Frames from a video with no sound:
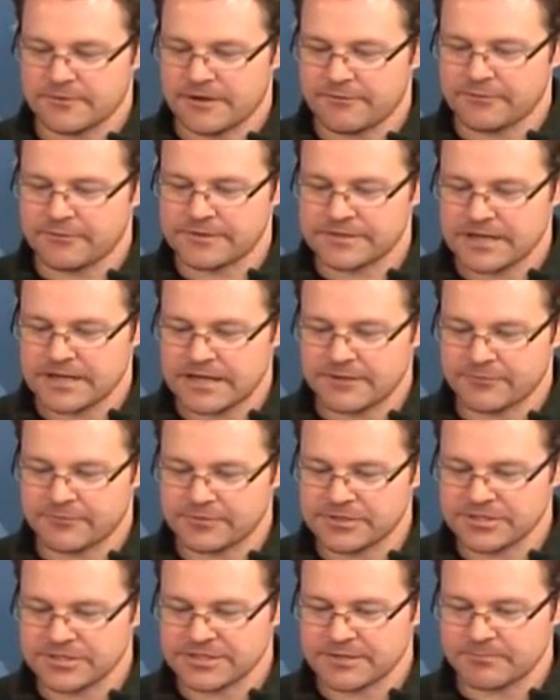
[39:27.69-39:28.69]
If we
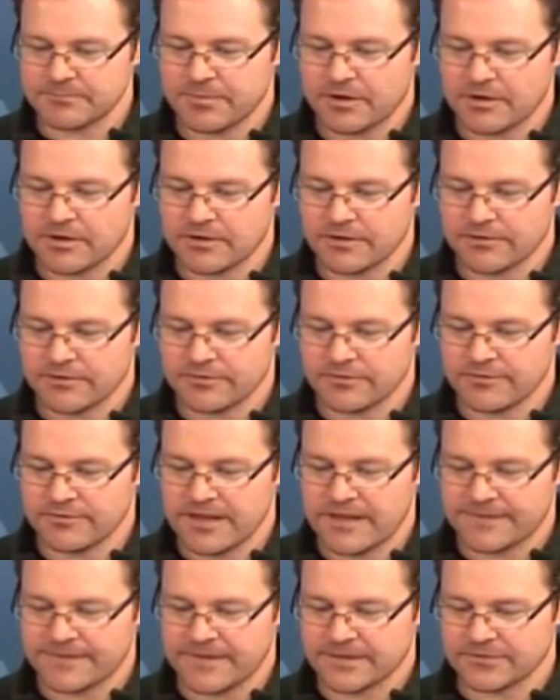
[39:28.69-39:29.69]
just get part through
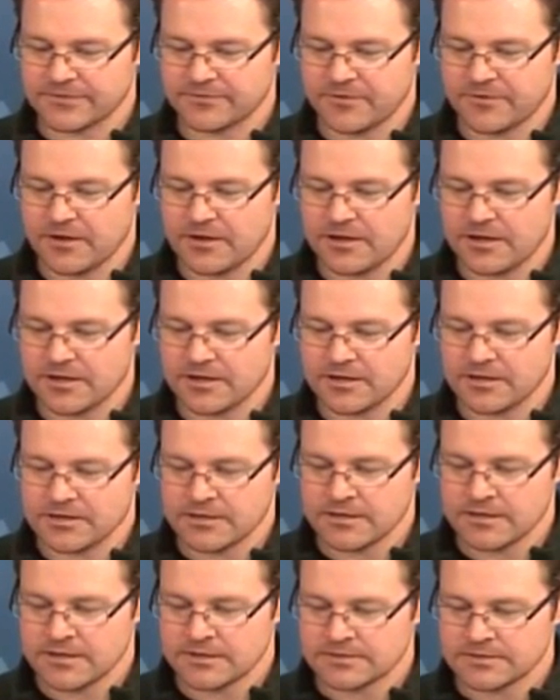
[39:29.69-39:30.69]
that, that's fine.
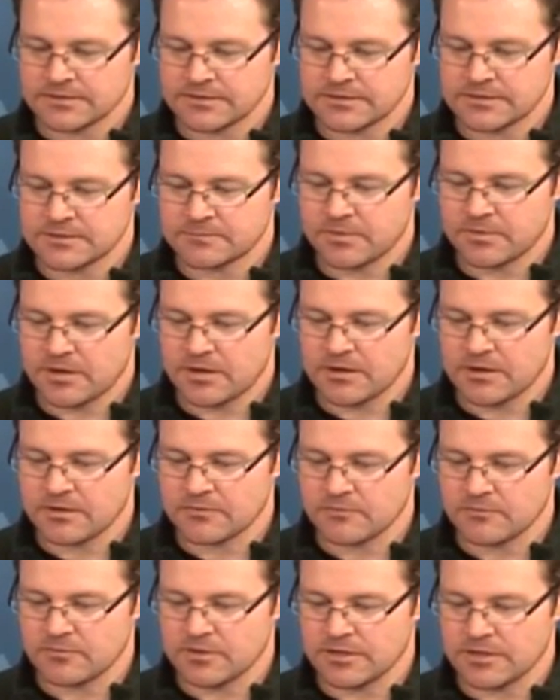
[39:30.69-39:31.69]
So this is
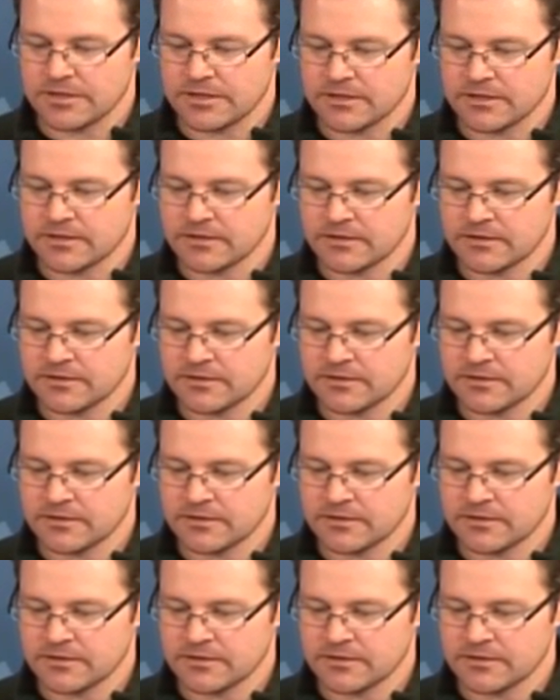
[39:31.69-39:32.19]
part 1.